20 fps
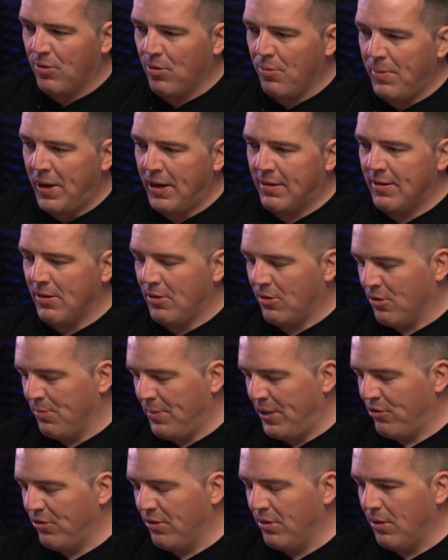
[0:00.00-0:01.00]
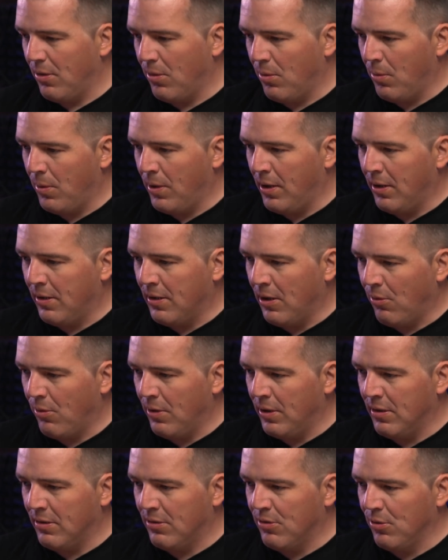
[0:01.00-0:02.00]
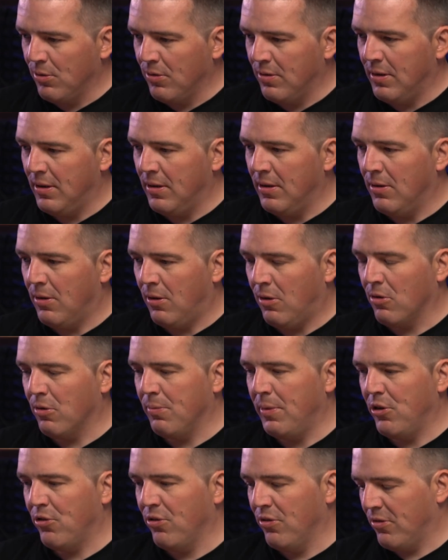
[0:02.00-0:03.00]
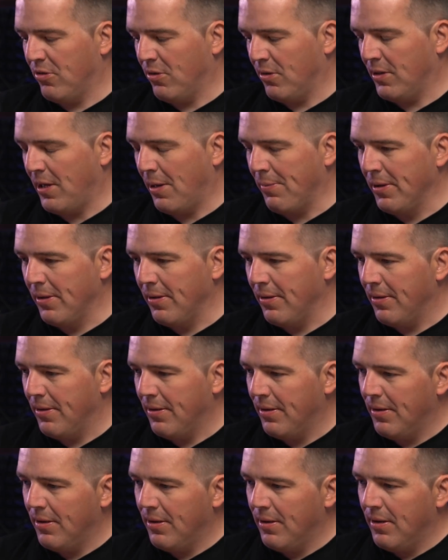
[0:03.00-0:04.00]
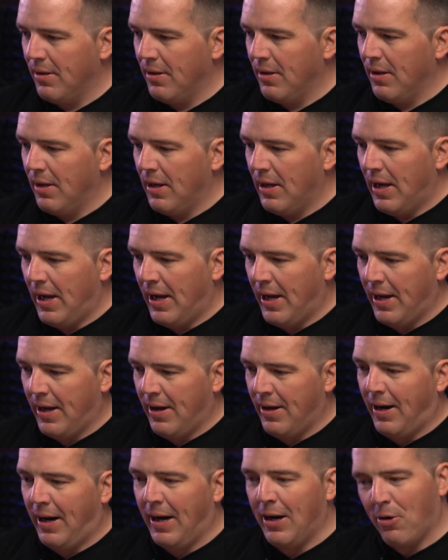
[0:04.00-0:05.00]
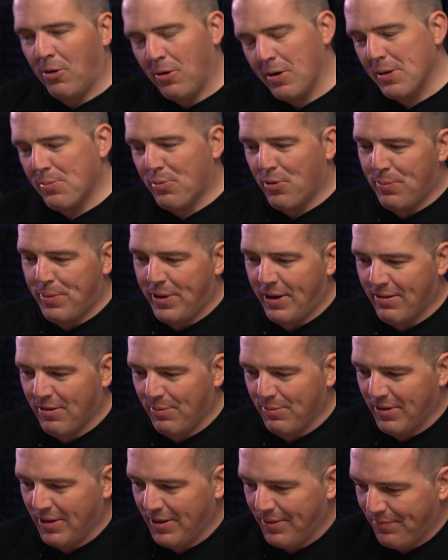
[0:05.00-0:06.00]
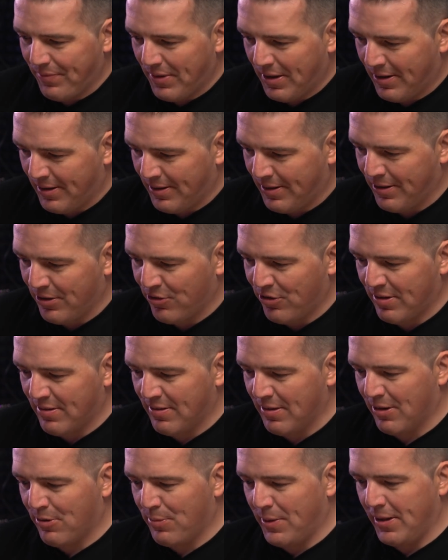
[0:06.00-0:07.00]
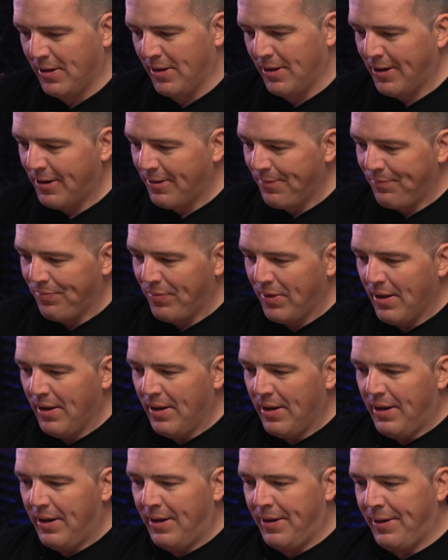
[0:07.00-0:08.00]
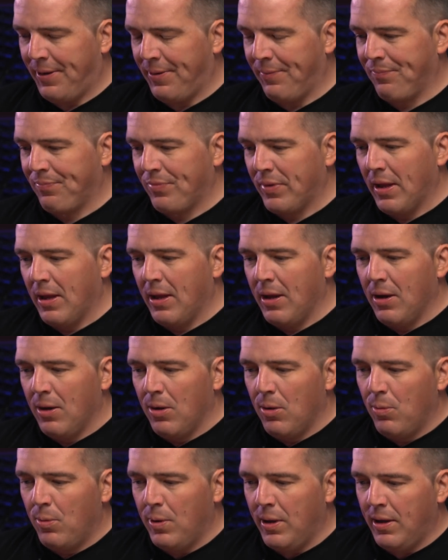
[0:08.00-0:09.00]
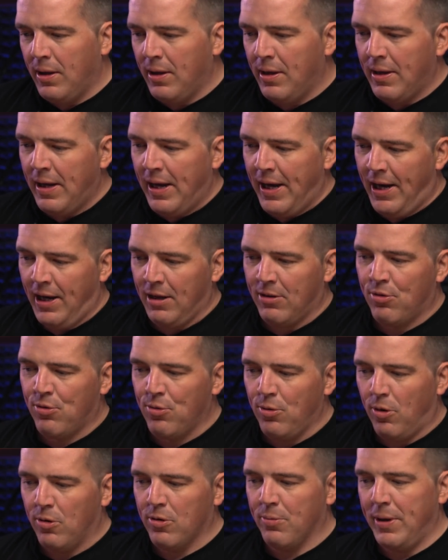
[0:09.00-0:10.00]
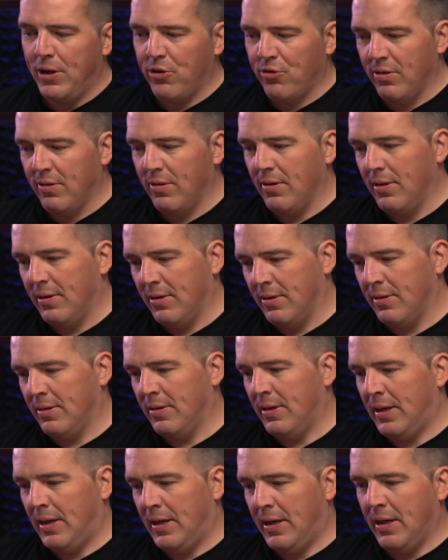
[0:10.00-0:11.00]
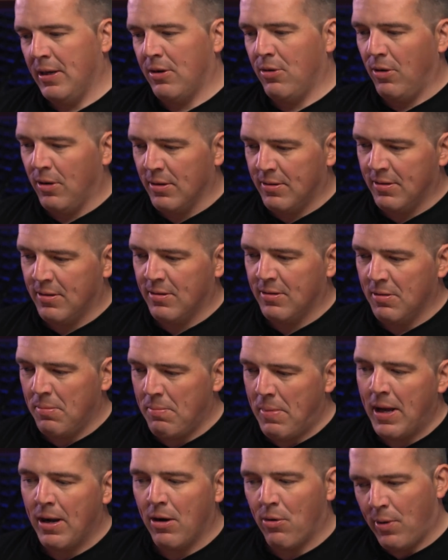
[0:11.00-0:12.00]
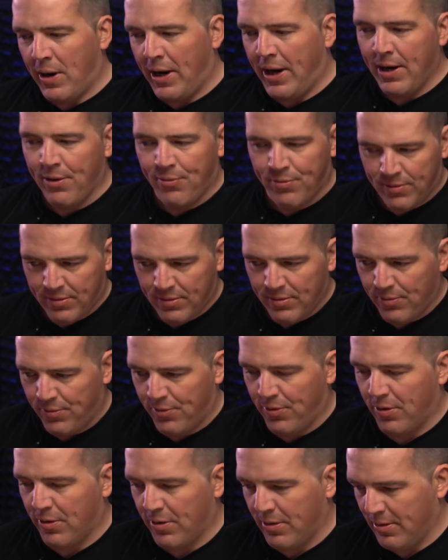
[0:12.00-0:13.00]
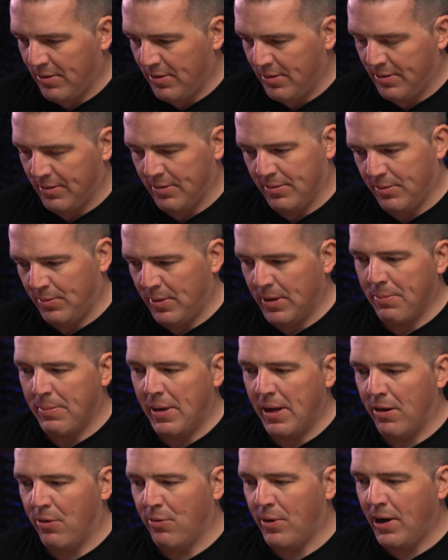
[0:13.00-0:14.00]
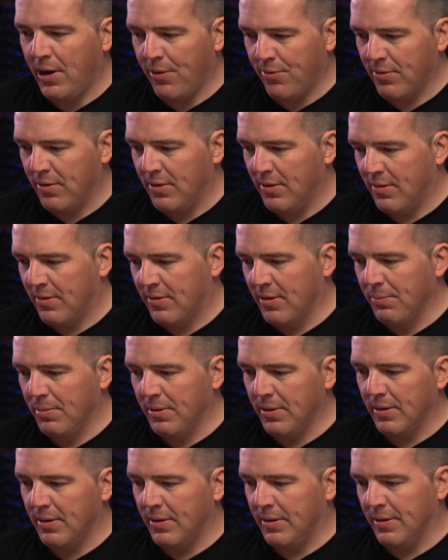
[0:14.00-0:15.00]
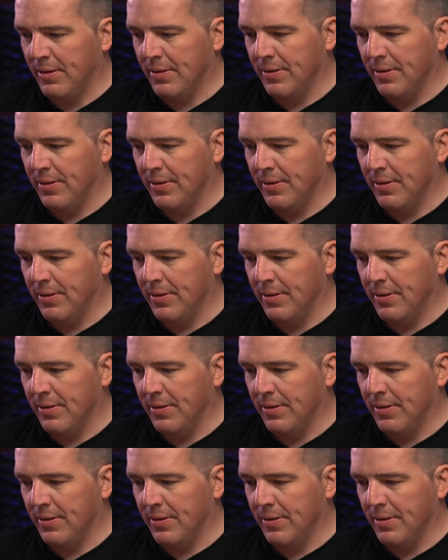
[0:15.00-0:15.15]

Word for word: to make that automation, we go into the automations.yaml. I already prepared something, just explaining it. We add two automation. I called it mail arrived for when a mail arrived. Simple.